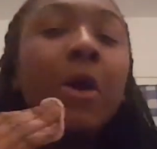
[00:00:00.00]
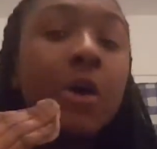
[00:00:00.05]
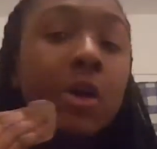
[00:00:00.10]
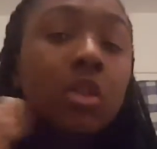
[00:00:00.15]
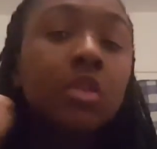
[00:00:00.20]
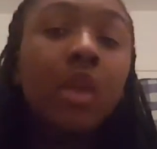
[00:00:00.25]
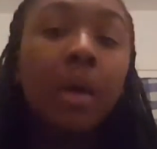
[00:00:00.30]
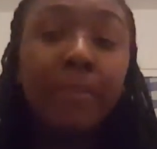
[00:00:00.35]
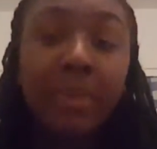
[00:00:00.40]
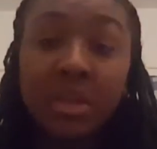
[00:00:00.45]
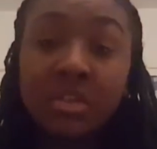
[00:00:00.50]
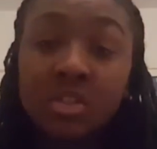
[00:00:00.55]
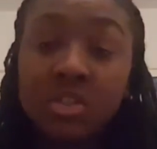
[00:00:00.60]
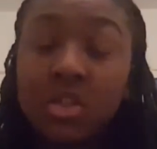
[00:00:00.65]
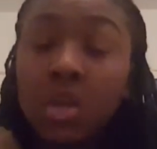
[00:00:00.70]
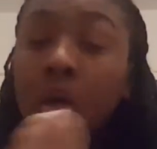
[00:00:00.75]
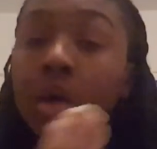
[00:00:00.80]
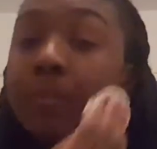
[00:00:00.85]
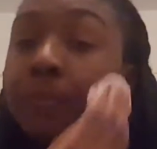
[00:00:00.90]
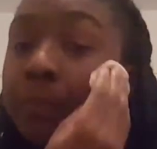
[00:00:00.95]
aunt that picked us
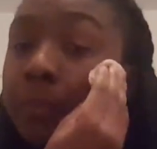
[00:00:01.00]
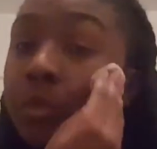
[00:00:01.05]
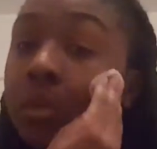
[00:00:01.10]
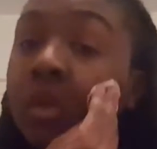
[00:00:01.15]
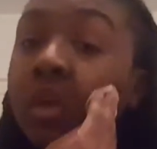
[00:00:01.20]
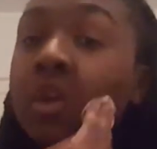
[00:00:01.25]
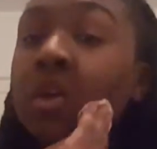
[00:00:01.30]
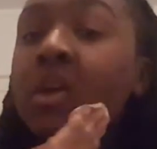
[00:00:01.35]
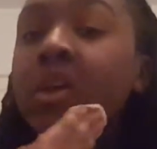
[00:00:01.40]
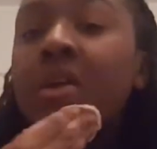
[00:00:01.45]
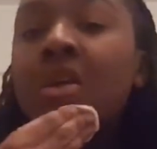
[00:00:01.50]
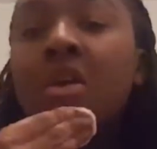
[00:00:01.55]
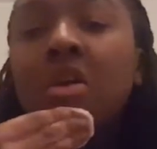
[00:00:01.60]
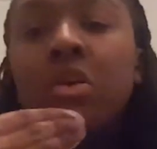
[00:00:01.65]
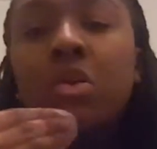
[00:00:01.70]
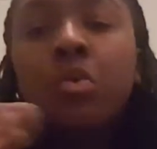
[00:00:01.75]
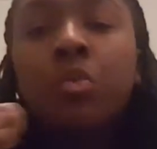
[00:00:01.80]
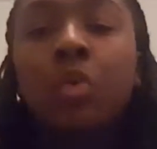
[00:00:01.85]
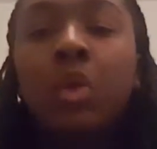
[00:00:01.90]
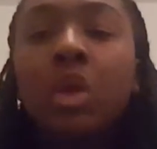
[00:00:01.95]
up,
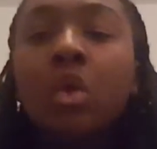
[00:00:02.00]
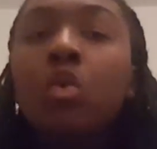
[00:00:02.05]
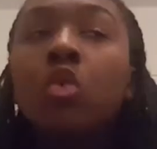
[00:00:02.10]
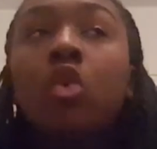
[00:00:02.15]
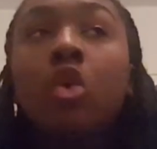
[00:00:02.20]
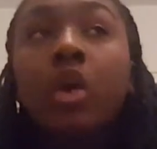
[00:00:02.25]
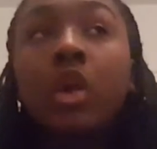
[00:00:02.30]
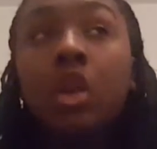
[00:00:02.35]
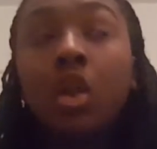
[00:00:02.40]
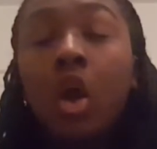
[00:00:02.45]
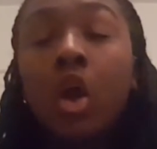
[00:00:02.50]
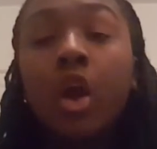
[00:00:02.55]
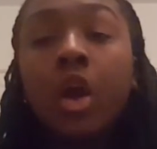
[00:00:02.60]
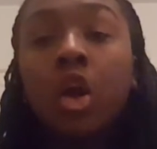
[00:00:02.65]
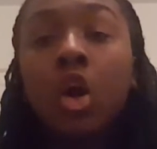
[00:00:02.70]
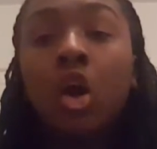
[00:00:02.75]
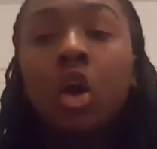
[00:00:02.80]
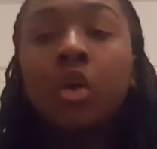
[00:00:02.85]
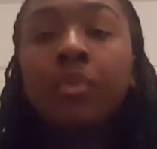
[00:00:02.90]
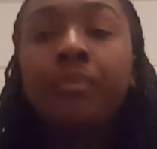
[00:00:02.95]
we all got in her
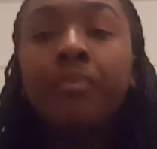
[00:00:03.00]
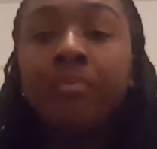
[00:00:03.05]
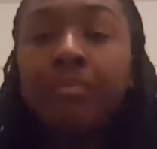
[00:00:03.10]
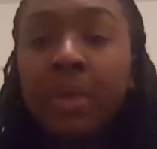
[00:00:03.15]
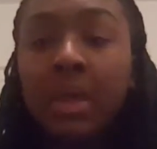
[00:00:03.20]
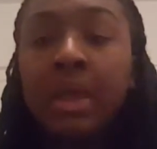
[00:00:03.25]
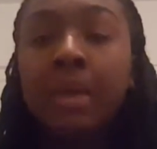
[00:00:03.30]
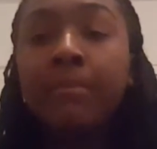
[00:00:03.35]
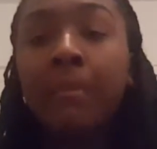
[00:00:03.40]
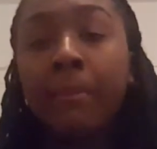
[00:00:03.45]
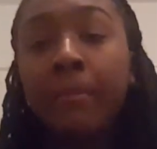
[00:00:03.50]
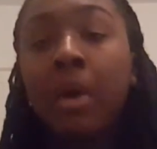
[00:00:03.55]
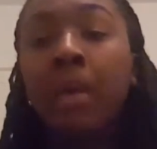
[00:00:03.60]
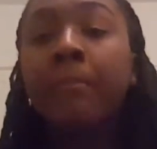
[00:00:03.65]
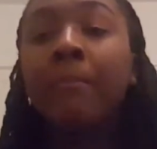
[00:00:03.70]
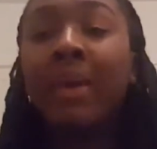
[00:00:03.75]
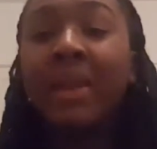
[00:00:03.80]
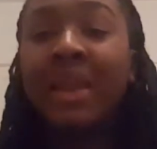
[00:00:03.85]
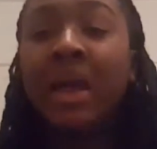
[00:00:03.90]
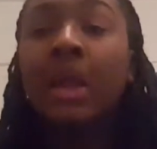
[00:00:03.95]
car. Me, my mum,
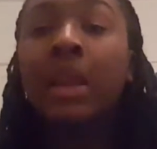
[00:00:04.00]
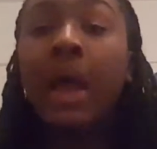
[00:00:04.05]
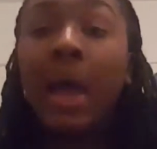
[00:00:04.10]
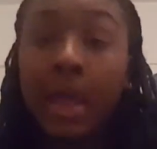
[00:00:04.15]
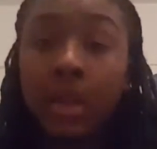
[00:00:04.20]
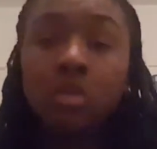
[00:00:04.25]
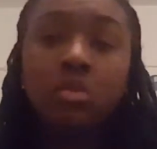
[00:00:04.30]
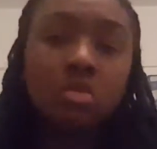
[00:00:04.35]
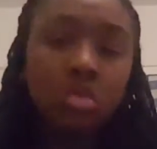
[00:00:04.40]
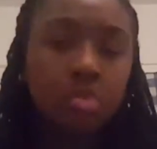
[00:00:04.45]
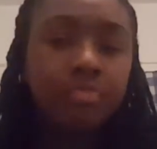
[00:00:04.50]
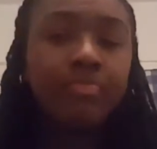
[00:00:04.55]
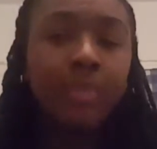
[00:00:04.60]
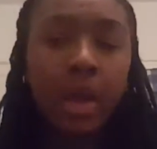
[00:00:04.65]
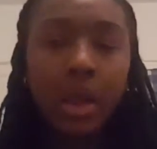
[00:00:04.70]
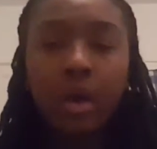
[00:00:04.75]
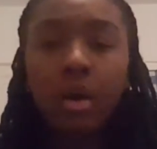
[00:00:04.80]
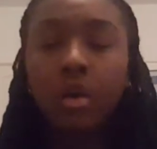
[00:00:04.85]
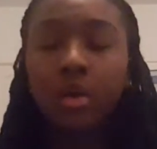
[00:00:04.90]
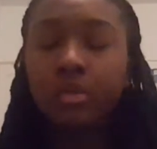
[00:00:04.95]
my nan, and
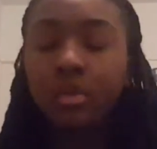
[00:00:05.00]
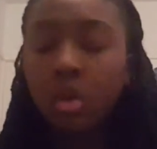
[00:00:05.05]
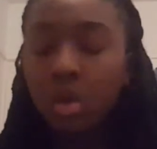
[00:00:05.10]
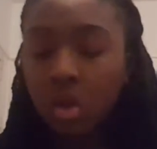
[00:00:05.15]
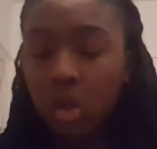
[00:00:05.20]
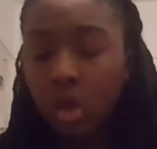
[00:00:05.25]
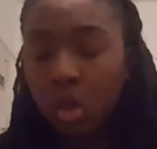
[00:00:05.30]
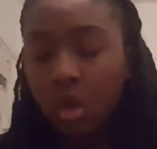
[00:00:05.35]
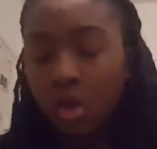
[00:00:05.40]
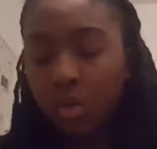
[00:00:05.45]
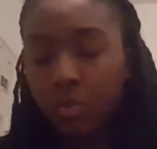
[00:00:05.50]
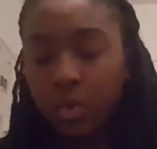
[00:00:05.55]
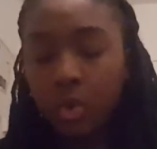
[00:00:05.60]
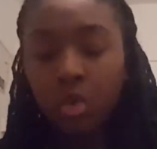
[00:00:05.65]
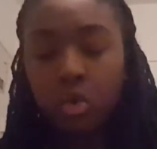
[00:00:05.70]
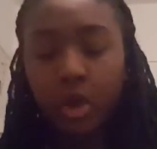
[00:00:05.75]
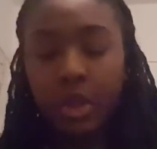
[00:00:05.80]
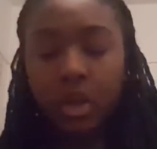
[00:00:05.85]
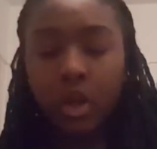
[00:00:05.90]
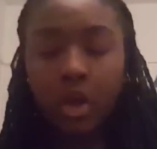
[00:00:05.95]
my aunt. We all
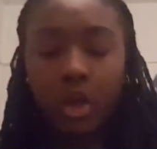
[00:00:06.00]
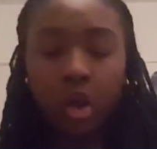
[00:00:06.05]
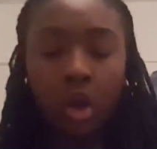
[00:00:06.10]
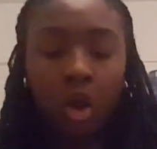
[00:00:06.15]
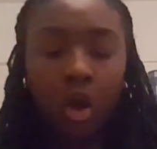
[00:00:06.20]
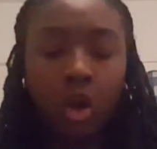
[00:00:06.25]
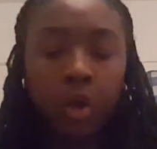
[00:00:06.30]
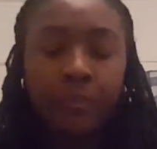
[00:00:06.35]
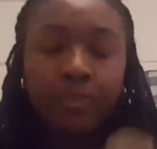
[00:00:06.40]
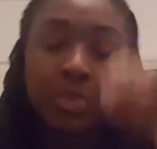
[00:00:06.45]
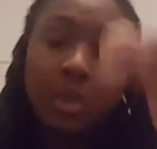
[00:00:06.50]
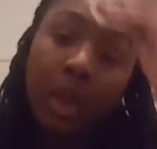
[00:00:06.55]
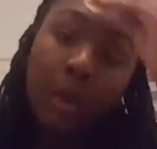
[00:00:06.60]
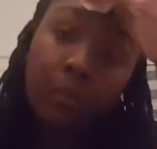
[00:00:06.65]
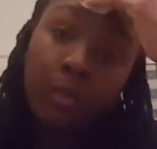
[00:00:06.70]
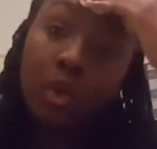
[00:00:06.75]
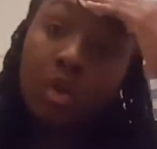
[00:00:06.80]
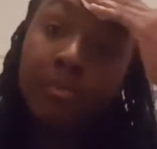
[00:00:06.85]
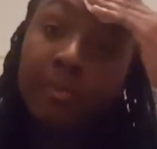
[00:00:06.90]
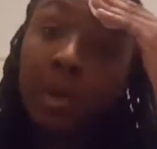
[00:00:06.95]
got in her car, and
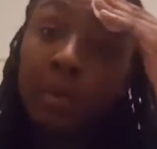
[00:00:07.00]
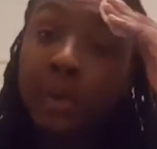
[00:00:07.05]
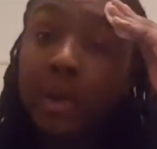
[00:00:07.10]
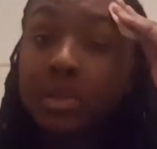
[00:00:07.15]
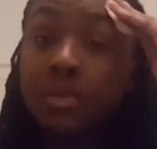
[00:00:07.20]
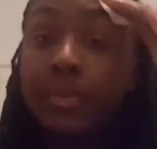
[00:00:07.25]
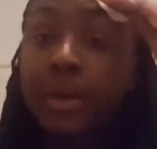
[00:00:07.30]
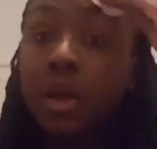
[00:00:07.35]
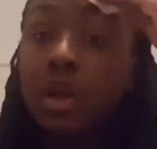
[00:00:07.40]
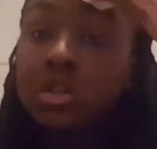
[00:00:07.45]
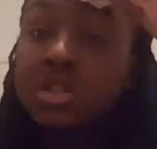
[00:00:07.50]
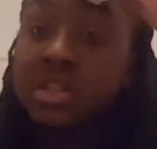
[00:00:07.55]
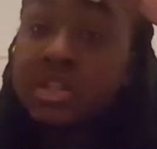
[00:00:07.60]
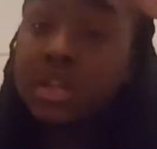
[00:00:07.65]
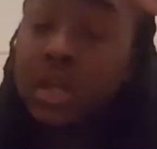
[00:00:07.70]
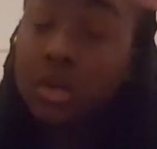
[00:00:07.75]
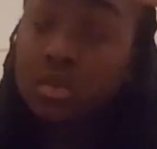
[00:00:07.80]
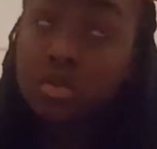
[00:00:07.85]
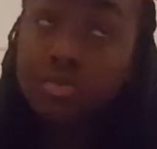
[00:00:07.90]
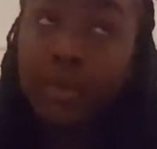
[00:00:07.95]
we're on my way to my auntie's
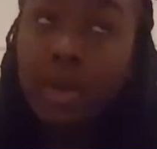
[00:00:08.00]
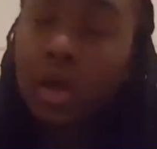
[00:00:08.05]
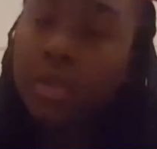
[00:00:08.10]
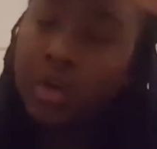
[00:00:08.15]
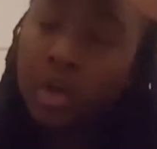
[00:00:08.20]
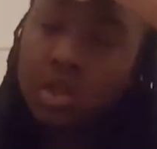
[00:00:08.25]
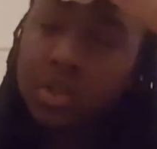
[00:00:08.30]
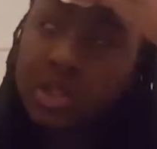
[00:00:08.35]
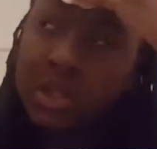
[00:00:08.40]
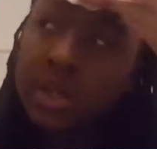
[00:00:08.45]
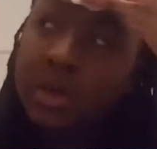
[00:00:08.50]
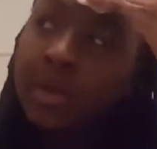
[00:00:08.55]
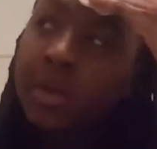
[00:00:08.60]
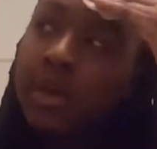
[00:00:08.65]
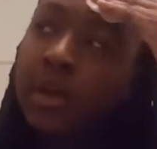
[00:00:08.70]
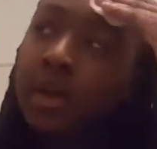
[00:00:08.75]
house, my other auntie.